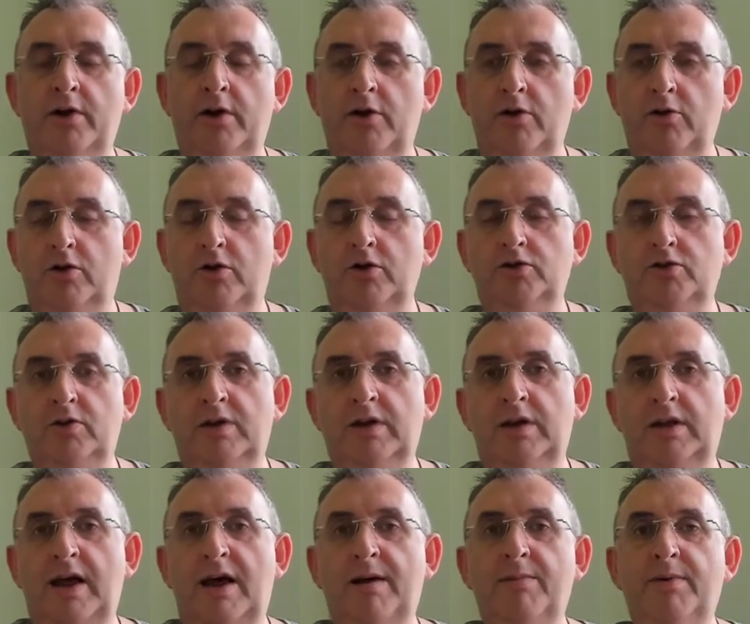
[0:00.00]
How could you
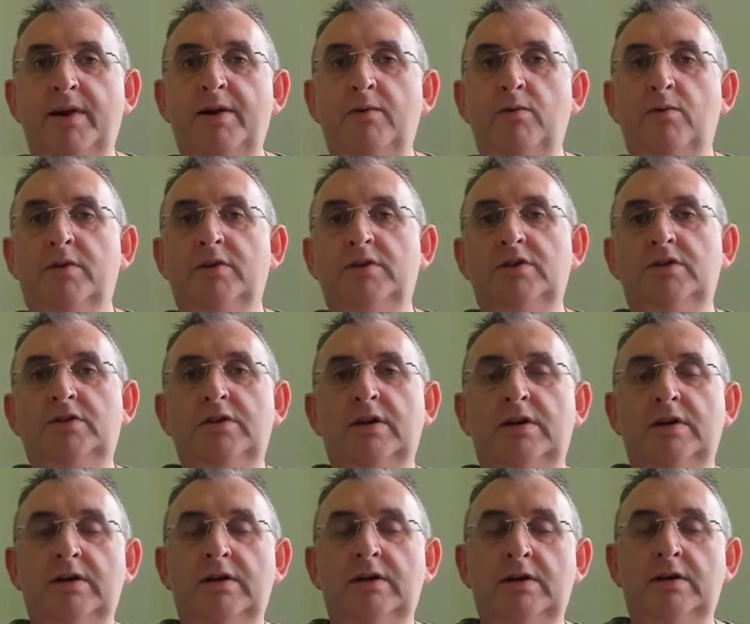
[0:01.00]
collaborate with
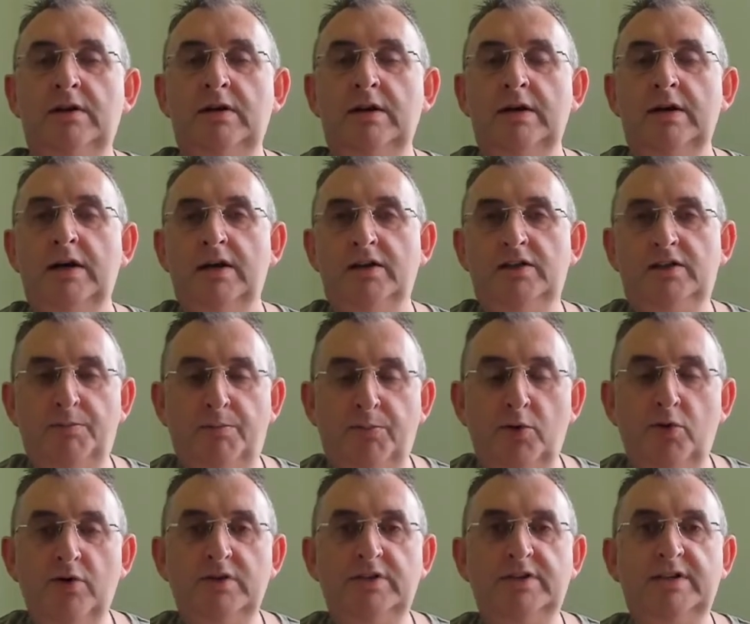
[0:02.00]
a
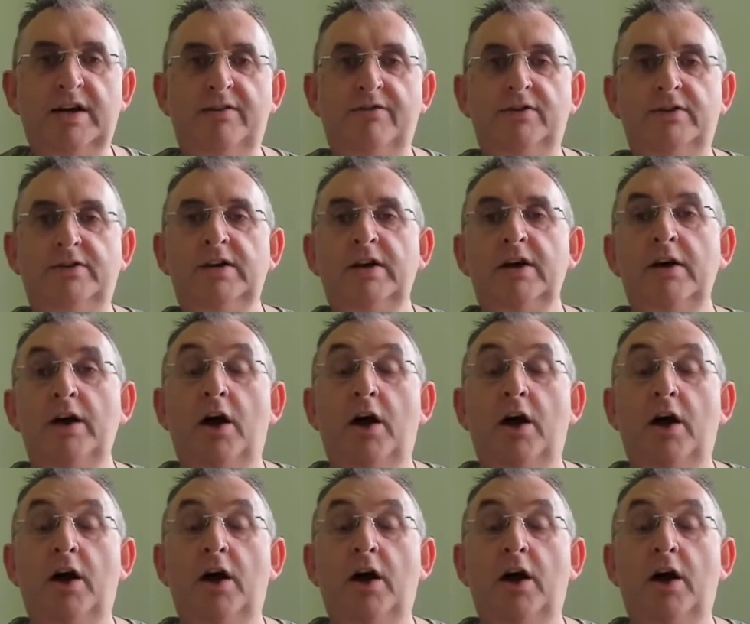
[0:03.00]
support service?